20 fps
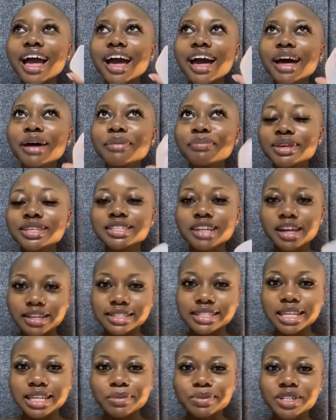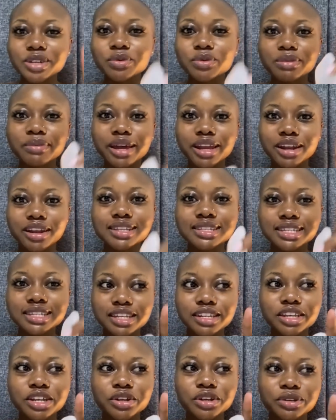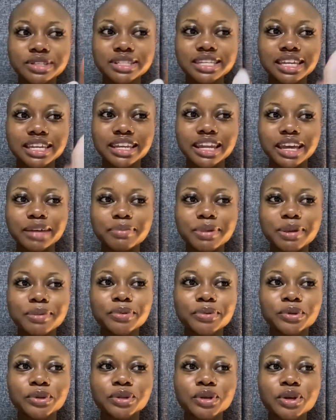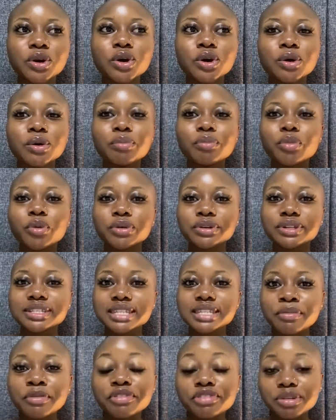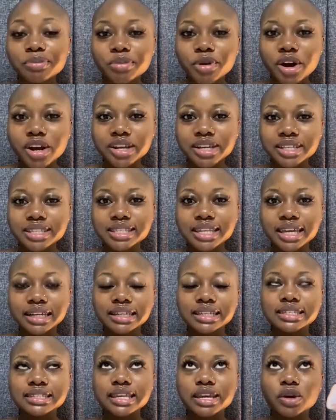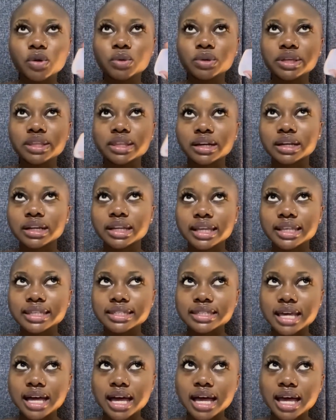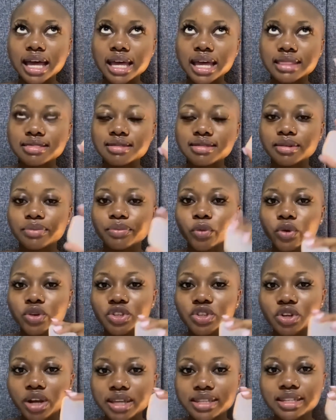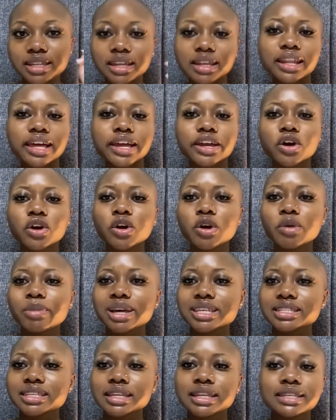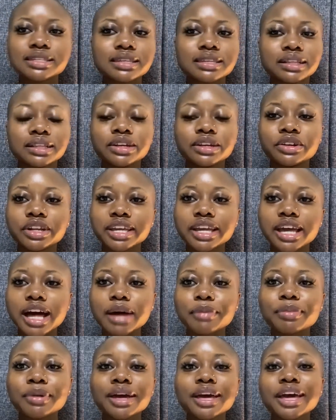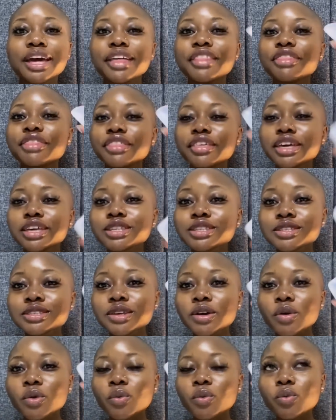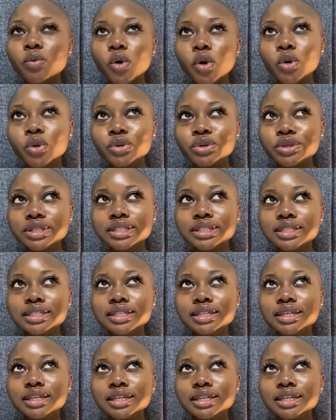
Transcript: a misconception with my last skincare routine, like people bought some of the products, like let's say only the cleanser and the moisturizer, and are like, oh, my skin isn't clearing up. This won't